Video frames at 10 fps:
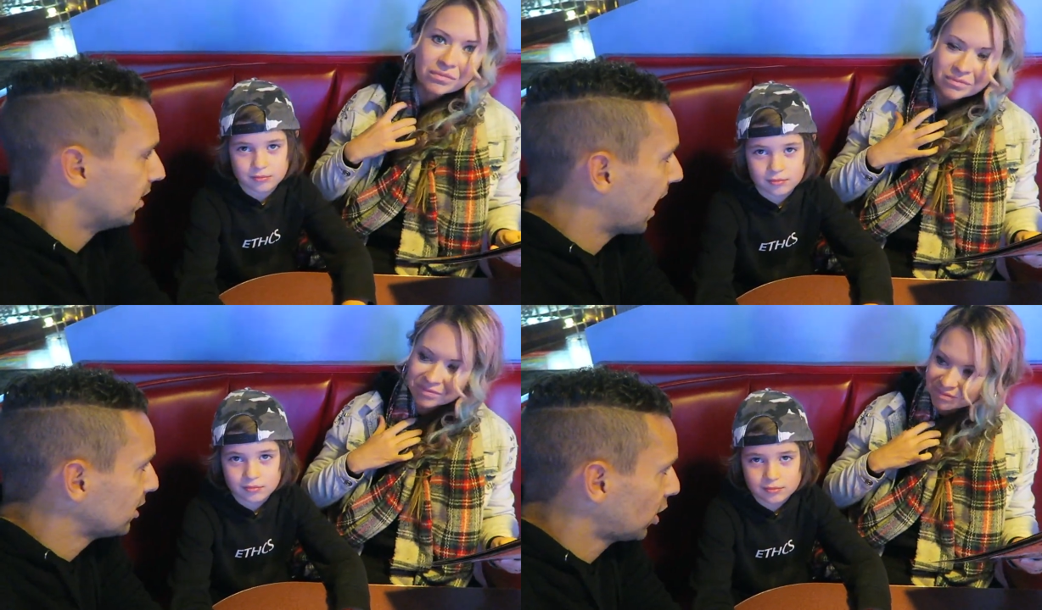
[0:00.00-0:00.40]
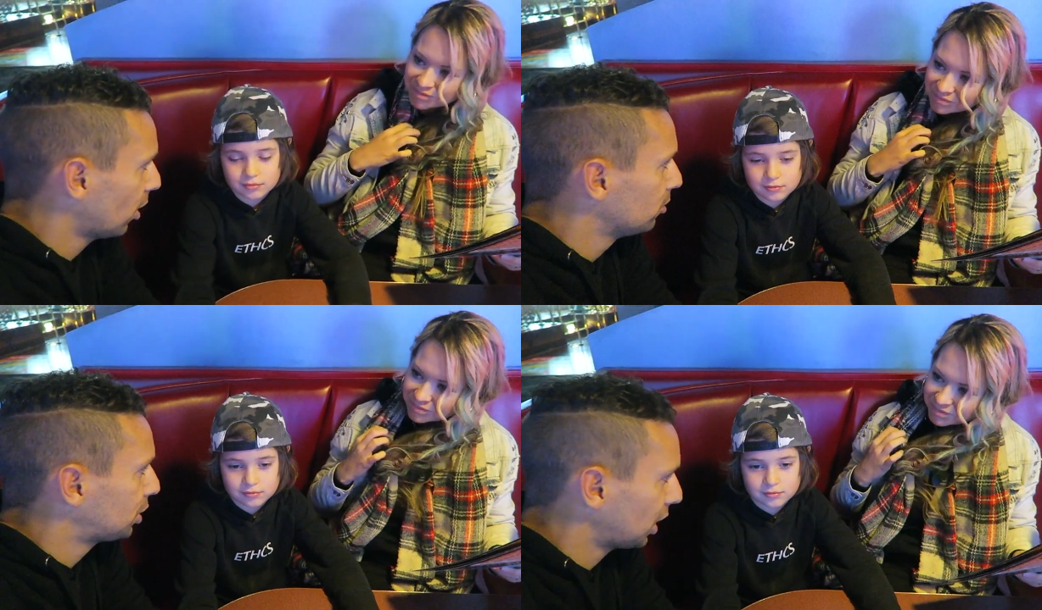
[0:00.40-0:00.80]

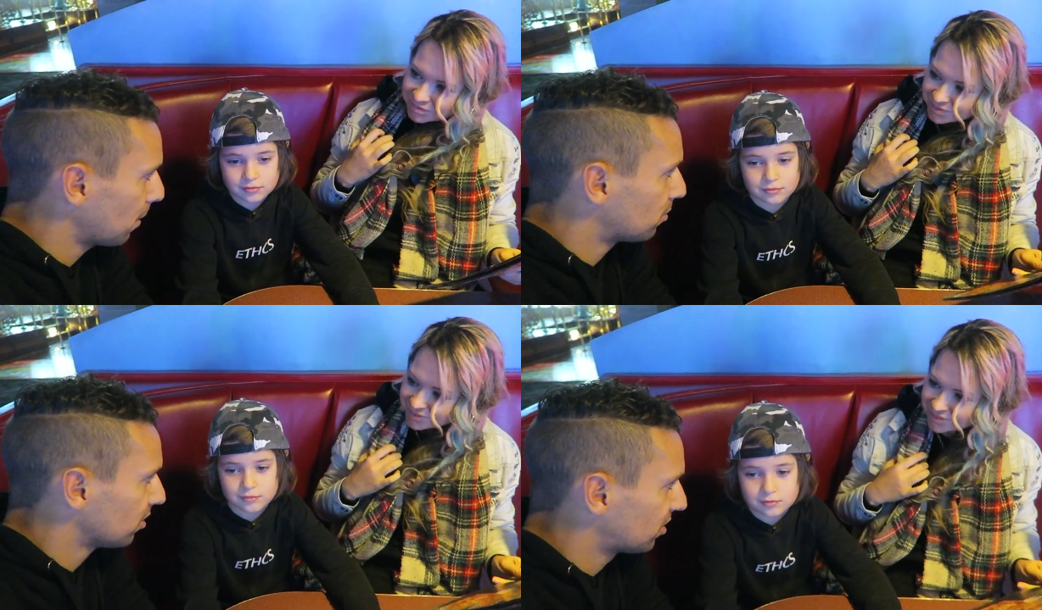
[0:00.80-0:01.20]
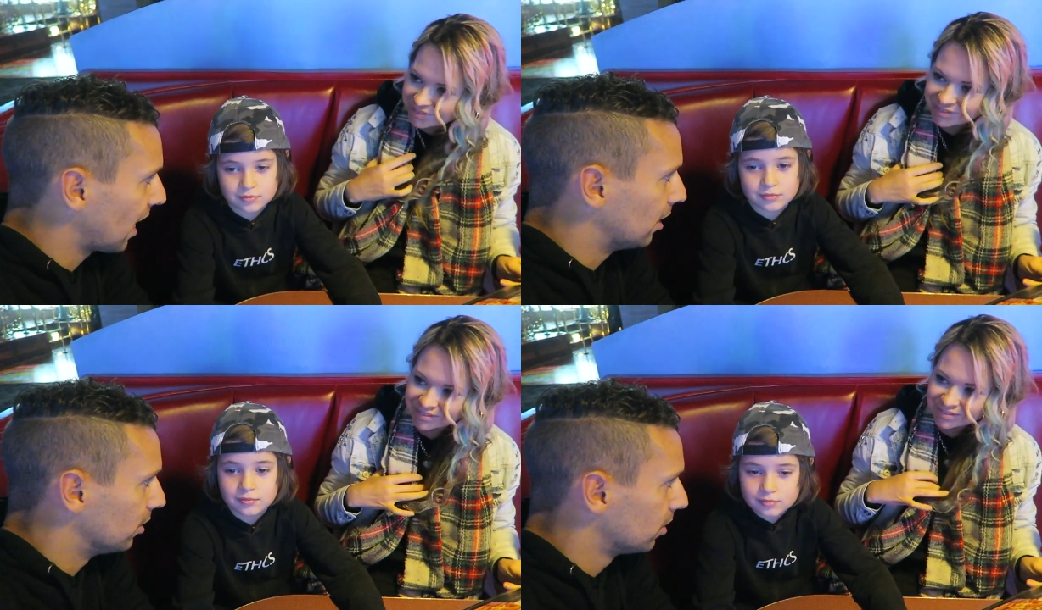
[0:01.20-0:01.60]
Speaker 1: Nachos, chips and
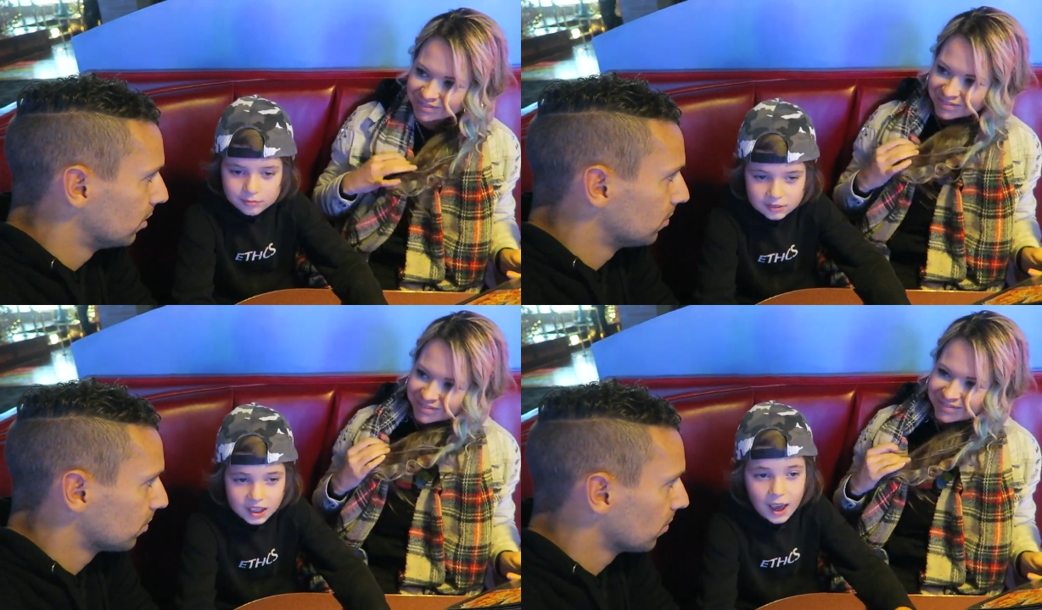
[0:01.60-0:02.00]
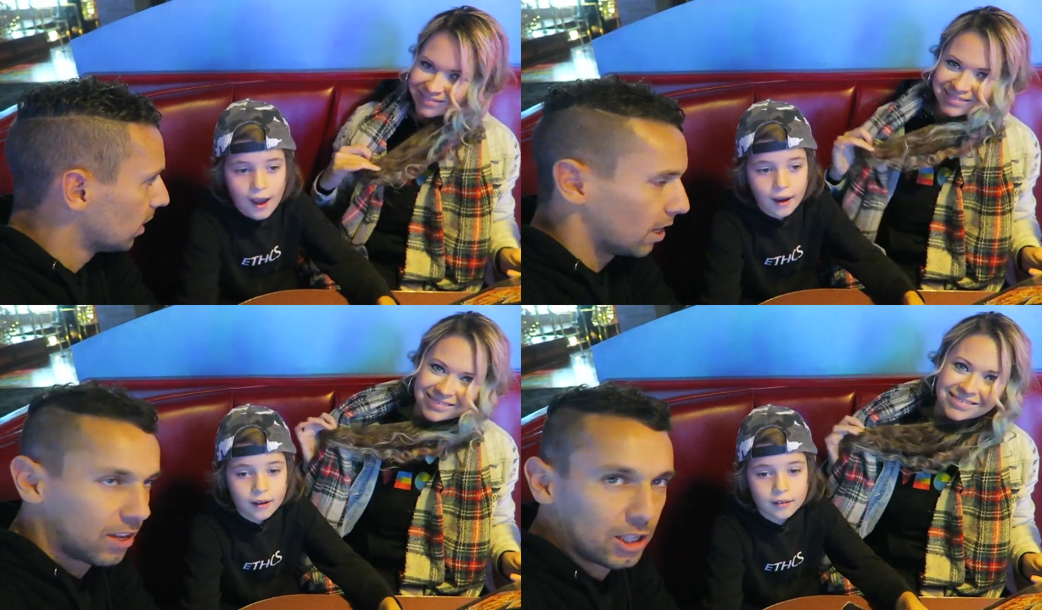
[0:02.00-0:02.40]
salad?
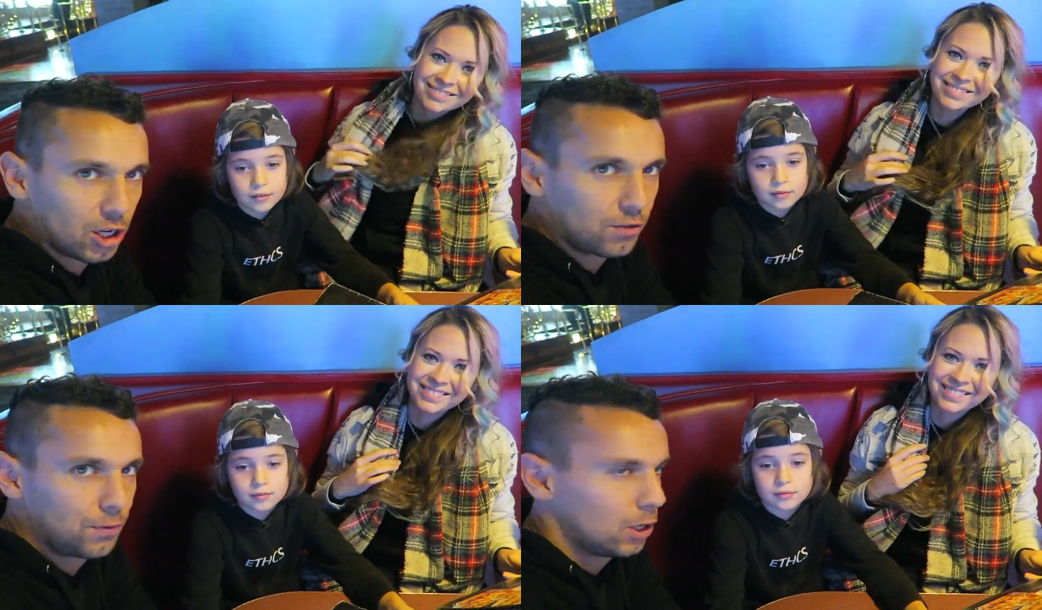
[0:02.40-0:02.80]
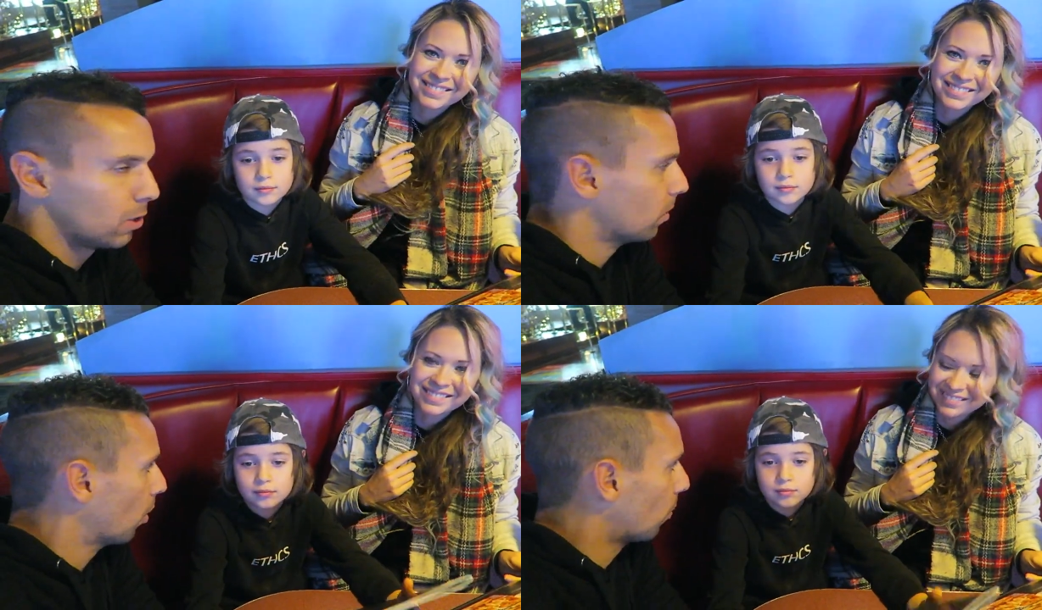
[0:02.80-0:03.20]
Yeah. Is that just for
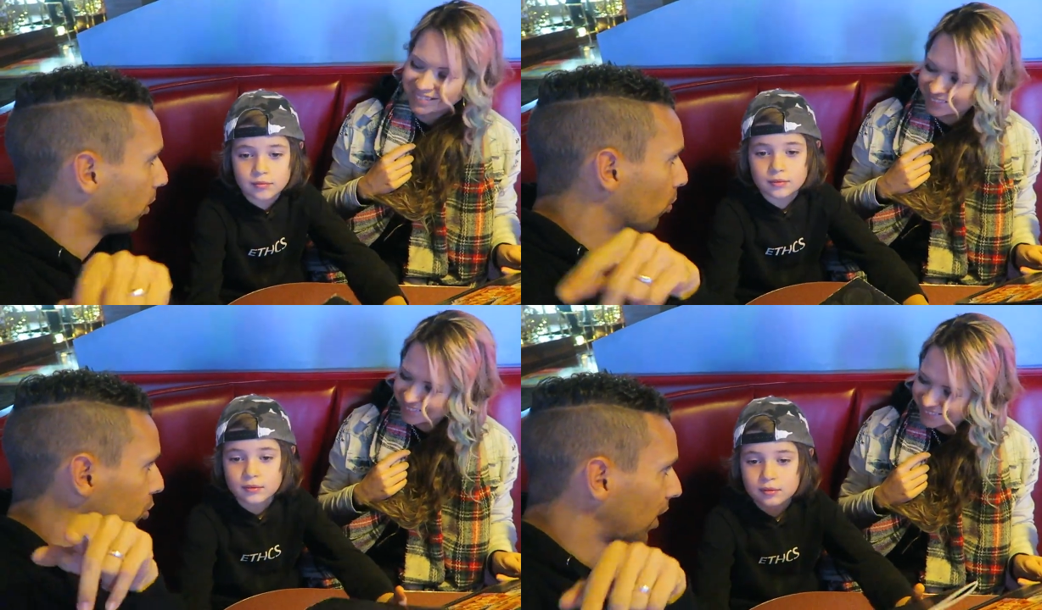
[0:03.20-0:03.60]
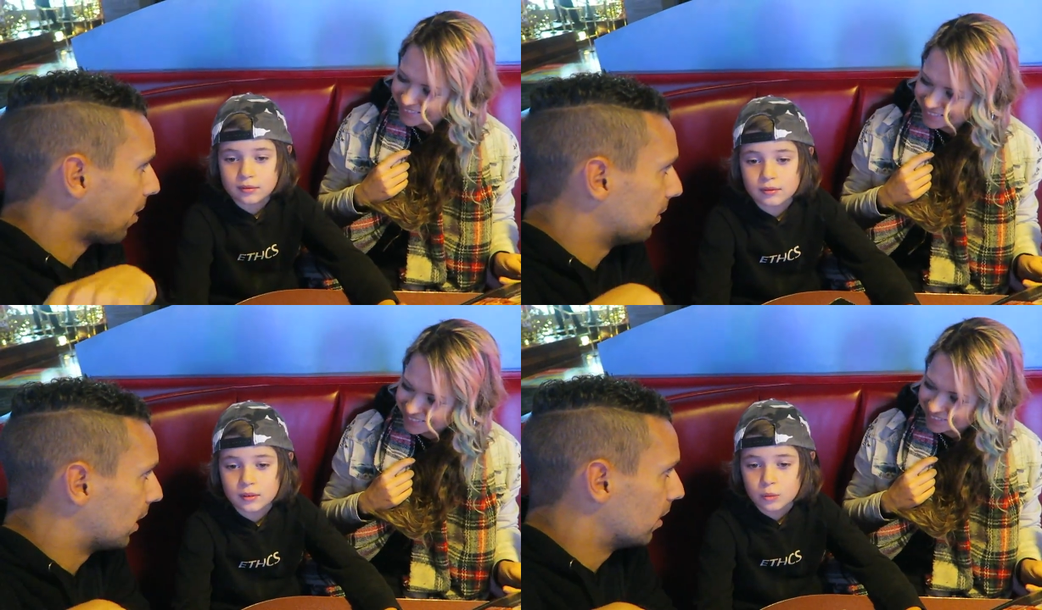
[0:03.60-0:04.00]
you or are we all
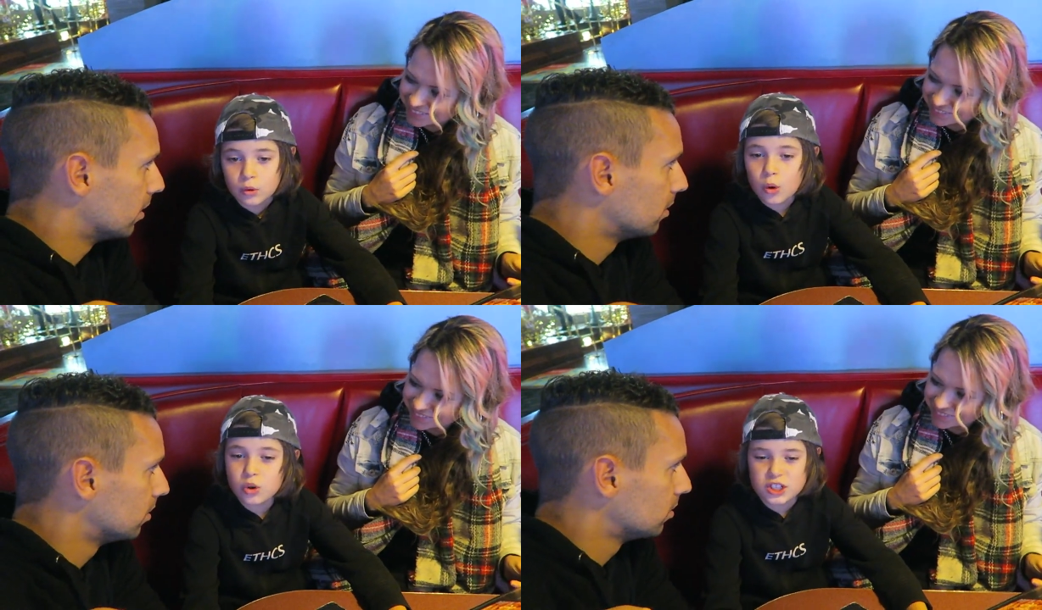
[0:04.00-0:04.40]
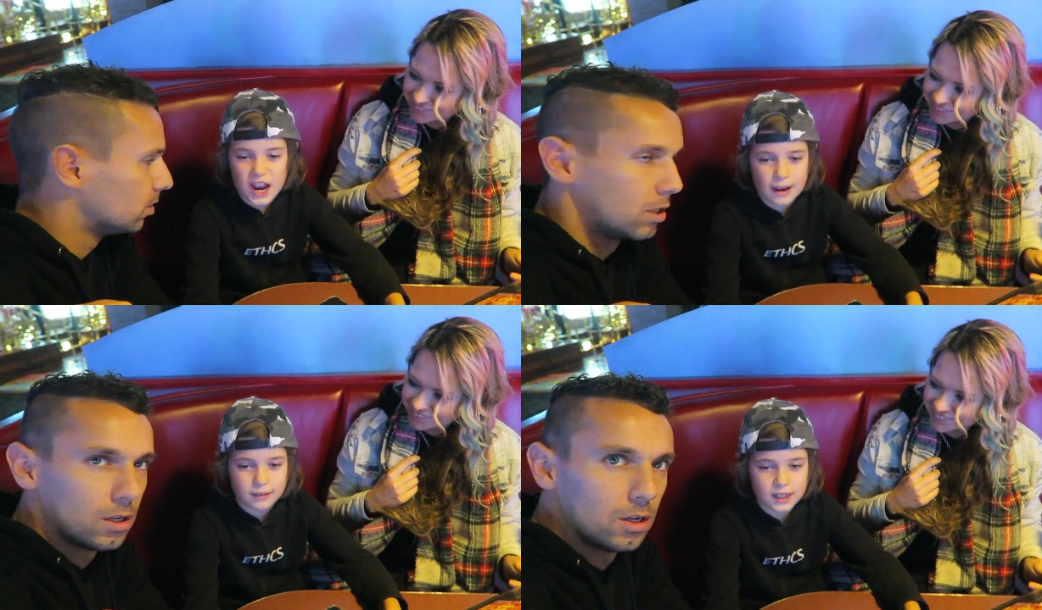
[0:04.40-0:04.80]
sharing it? All
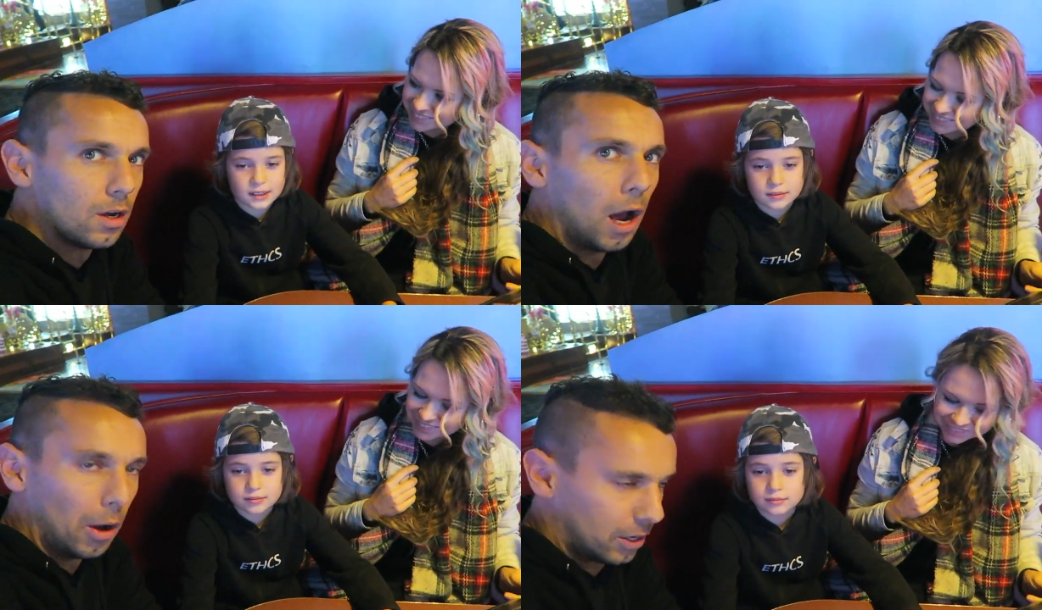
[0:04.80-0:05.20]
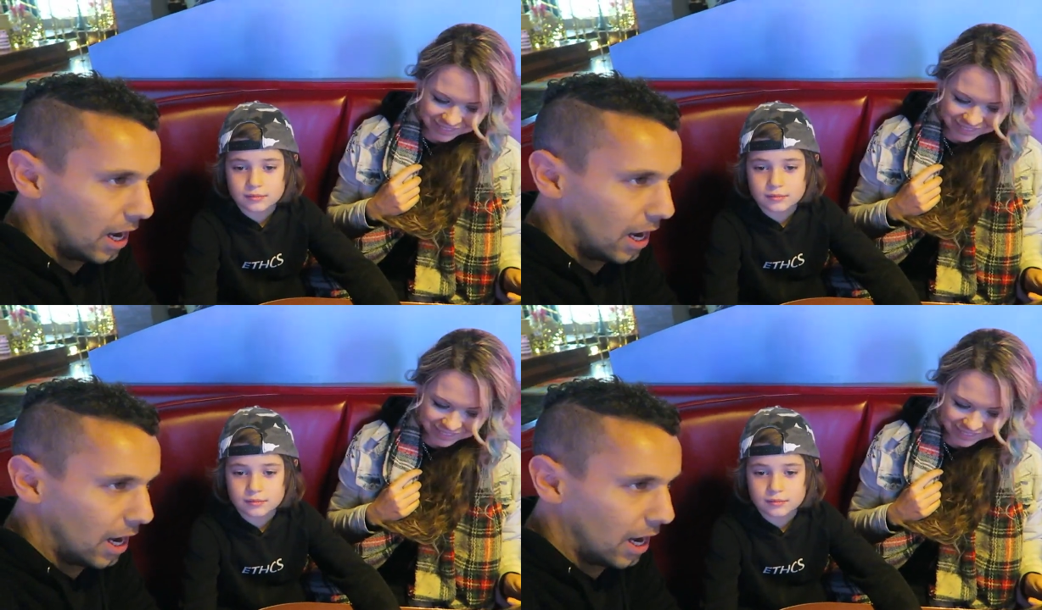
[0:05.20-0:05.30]
sharing.